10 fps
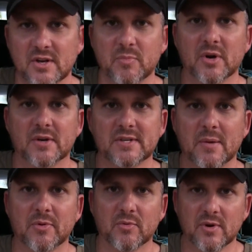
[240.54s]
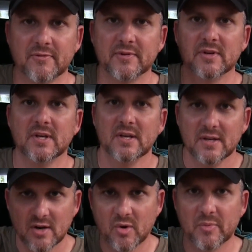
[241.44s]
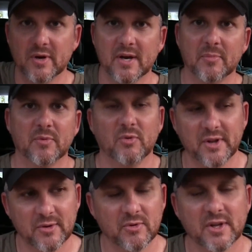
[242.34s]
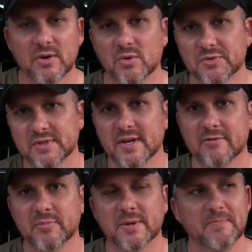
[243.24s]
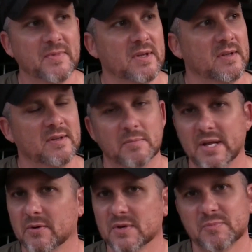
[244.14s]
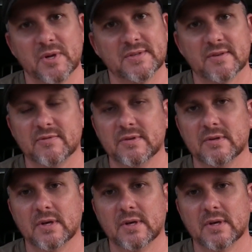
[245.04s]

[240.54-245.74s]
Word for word: you know, you put on top of the roof and open it up. Really, really cool stuff, but man, they're expensive.